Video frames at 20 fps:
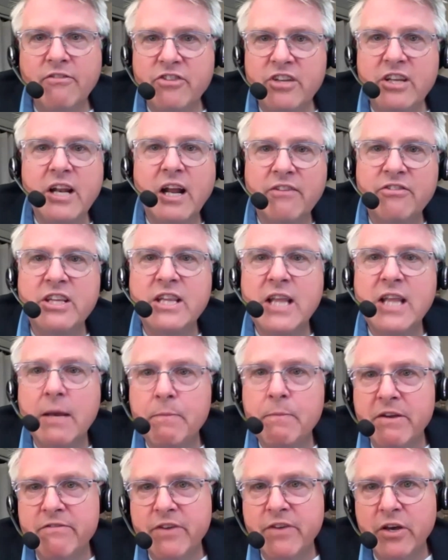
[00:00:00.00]
I've seen that
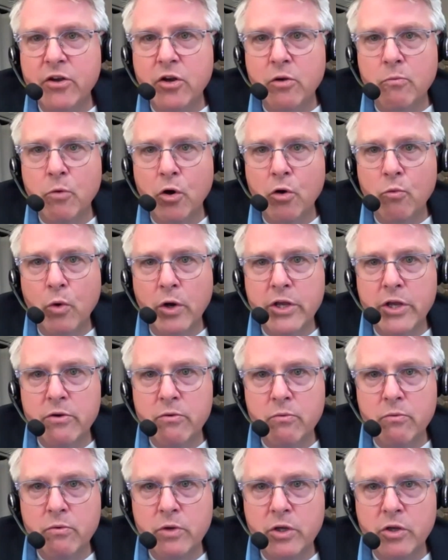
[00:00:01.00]
be a failure mode where
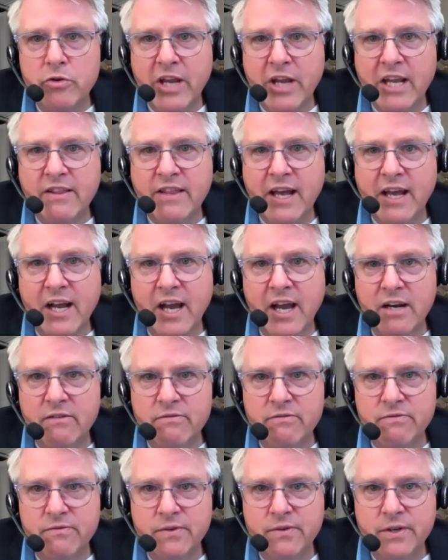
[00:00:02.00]
you take that kind
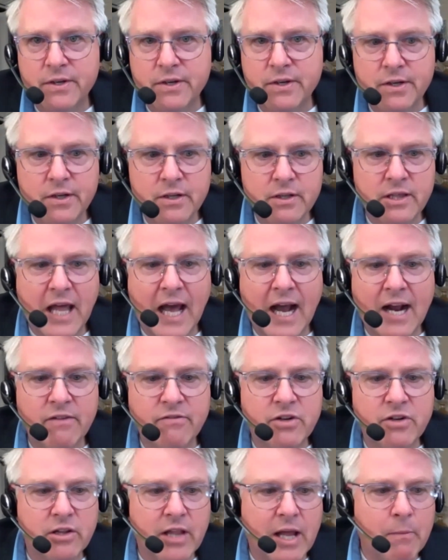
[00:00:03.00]
of lack
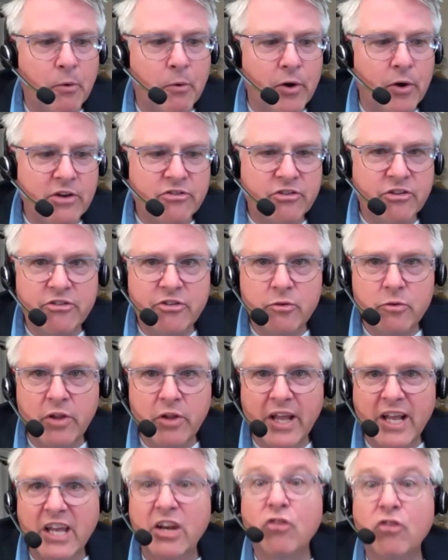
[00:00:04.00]
of collaboration to
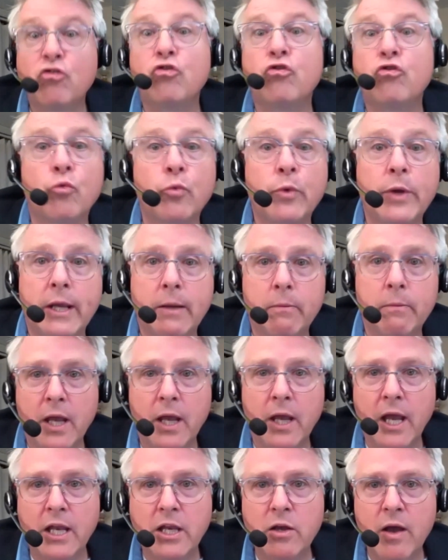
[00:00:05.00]
an extreme,
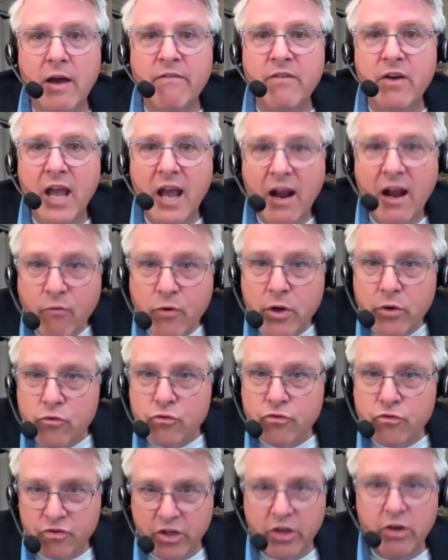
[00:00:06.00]
and you have every
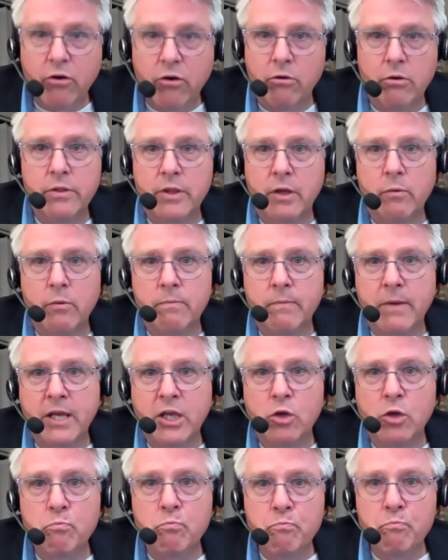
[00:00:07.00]
other skill that would
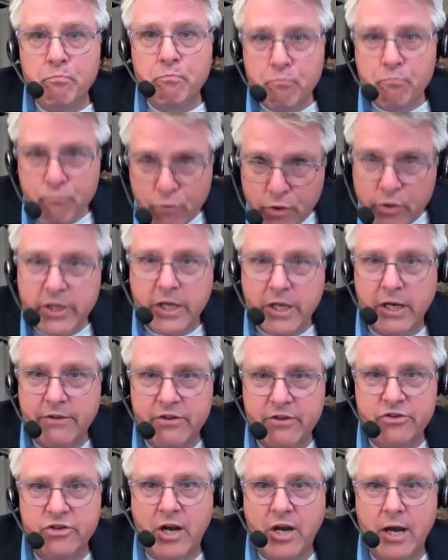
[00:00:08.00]
make you brilliant at
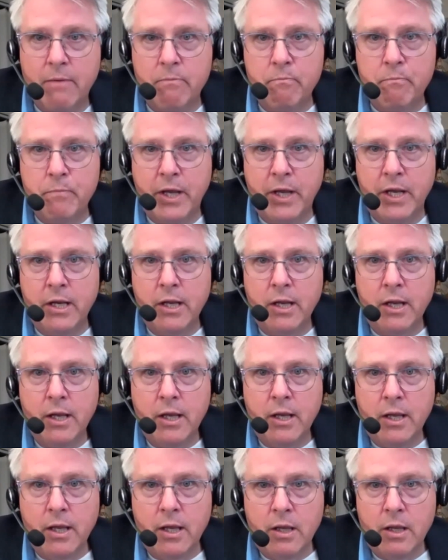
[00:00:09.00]
the job, but
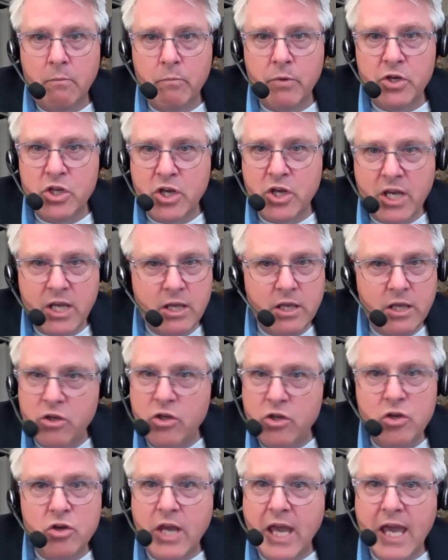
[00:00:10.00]

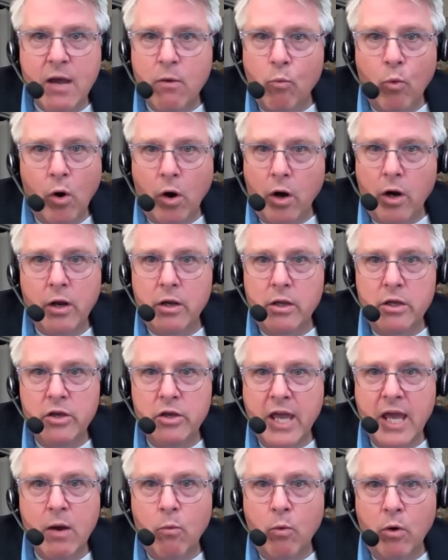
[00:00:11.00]
you can't work. You
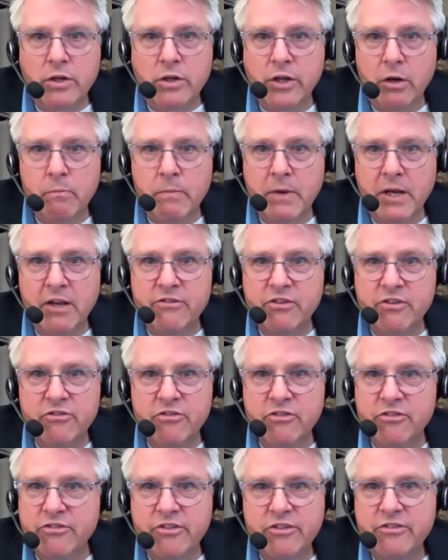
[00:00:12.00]
can't work there because it
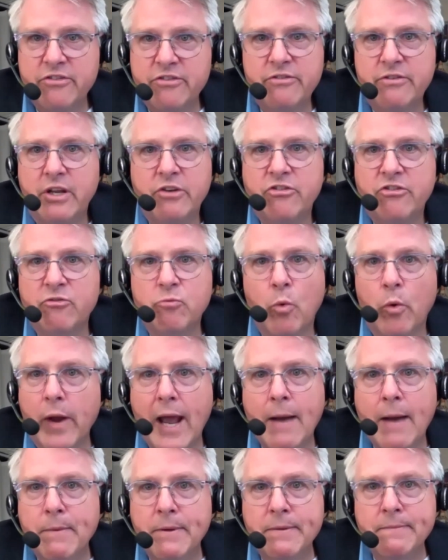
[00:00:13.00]
just won't
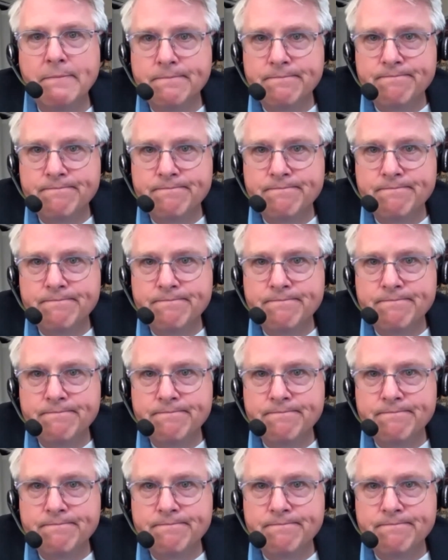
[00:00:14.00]
happen.